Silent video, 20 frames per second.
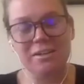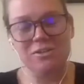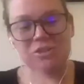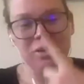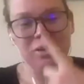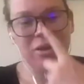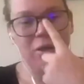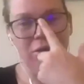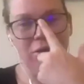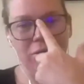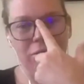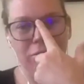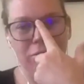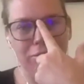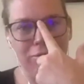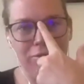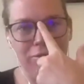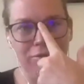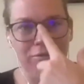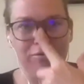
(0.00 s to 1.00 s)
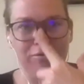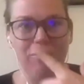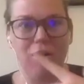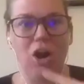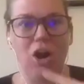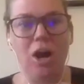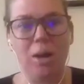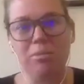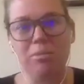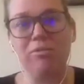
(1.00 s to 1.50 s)
of
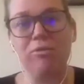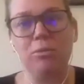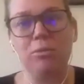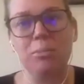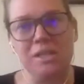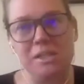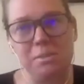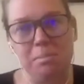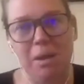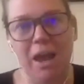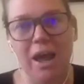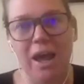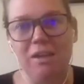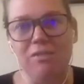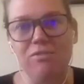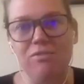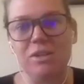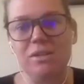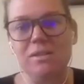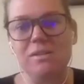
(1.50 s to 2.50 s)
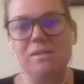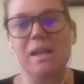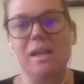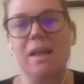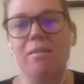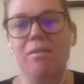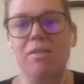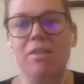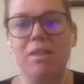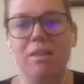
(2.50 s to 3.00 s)
high performance behaviors
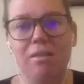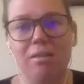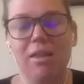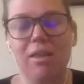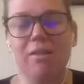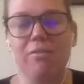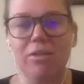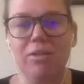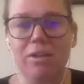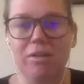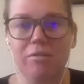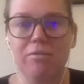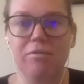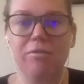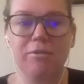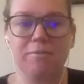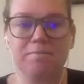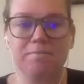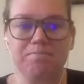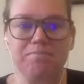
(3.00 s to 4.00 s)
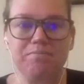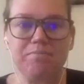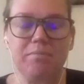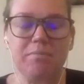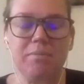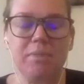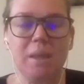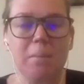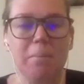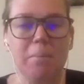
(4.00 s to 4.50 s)
and the level of
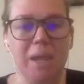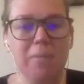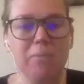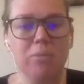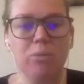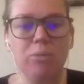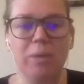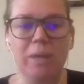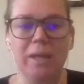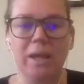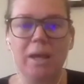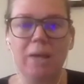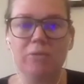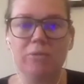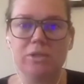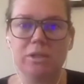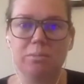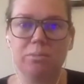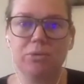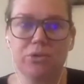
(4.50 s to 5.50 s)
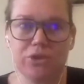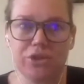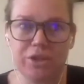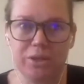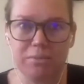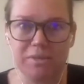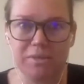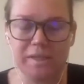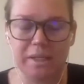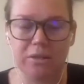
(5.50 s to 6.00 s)
people being able to push
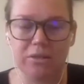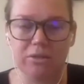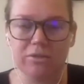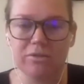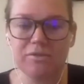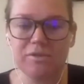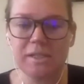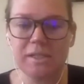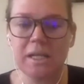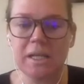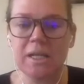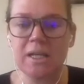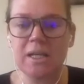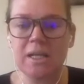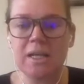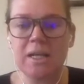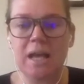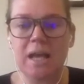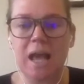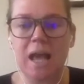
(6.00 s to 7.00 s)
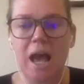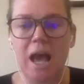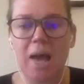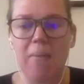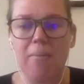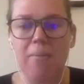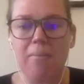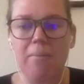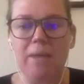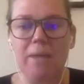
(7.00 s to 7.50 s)
themselves,
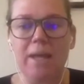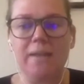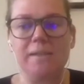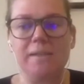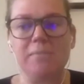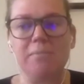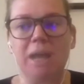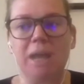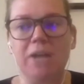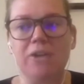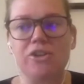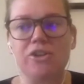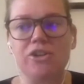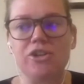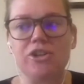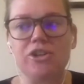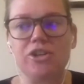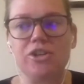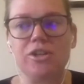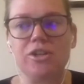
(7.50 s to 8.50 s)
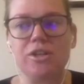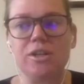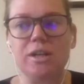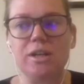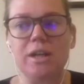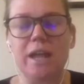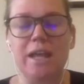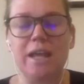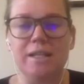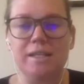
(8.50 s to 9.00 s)
it's much
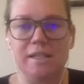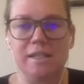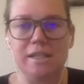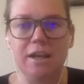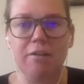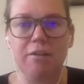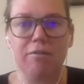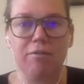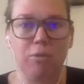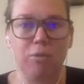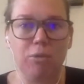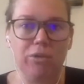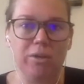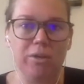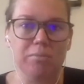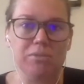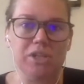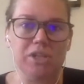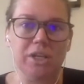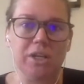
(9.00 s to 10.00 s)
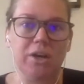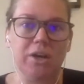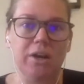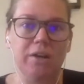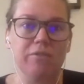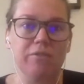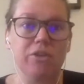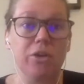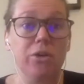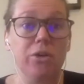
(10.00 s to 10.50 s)
easier for them to kind
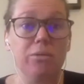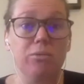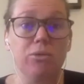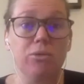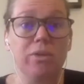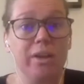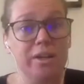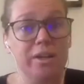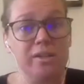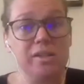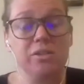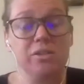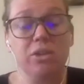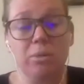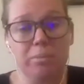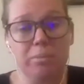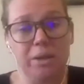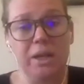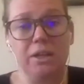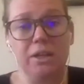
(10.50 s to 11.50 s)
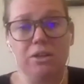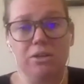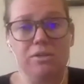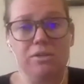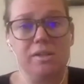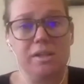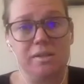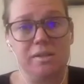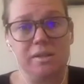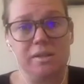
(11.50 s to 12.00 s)
of go, well, it's not being
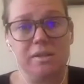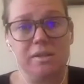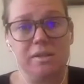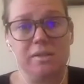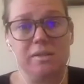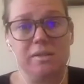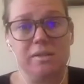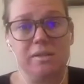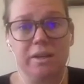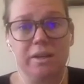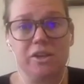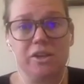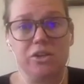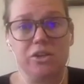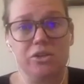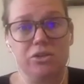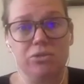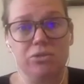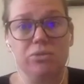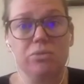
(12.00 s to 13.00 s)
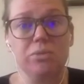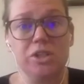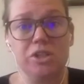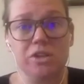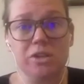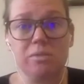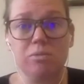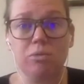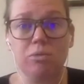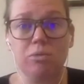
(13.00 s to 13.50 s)
used as a selection tool. We just
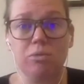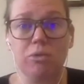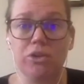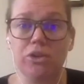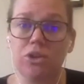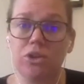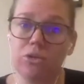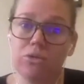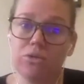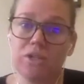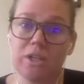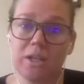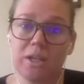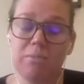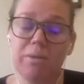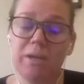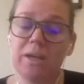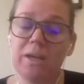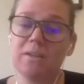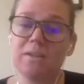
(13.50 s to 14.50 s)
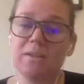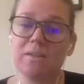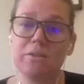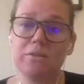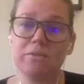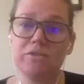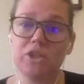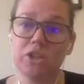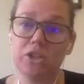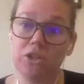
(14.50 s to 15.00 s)
want you to compare yourself to
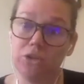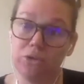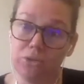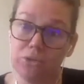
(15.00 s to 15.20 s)
you,